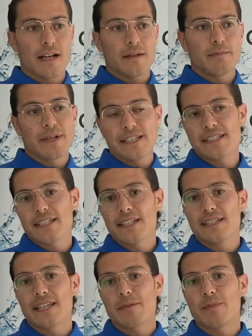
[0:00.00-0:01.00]
Basic
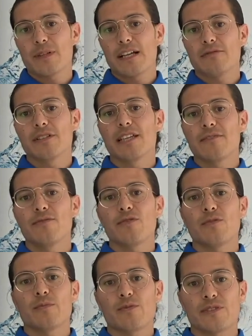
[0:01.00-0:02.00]
example I will give
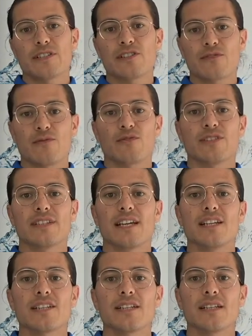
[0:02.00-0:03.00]
you, a process of
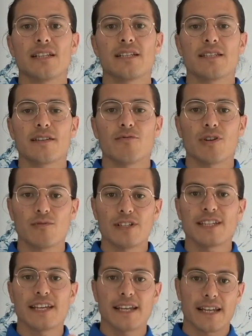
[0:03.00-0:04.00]
oxidation is when we
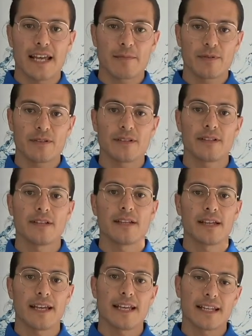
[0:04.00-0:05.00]
take an apple
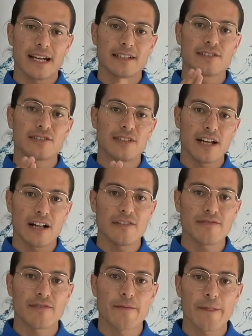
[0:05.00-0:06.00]
and cut it in
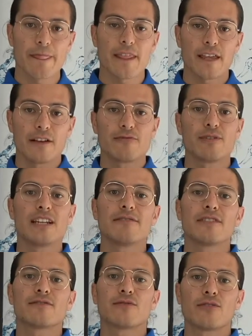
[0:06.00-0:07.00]
half. If we
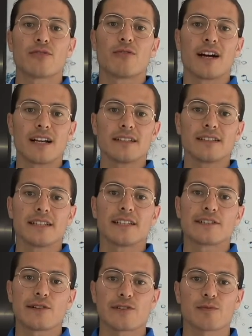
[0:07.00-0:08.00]
leave it for a while,
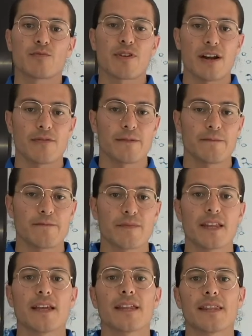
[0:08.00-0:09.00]
it turns brown.
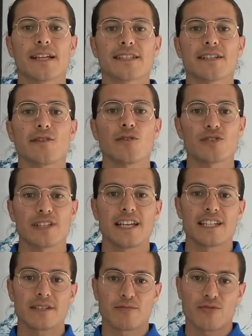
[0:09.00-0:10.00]
That's an
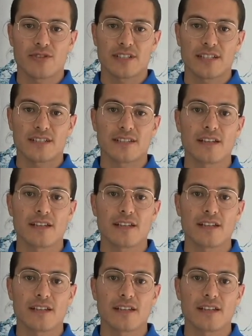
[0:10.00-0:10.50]
oxidation process.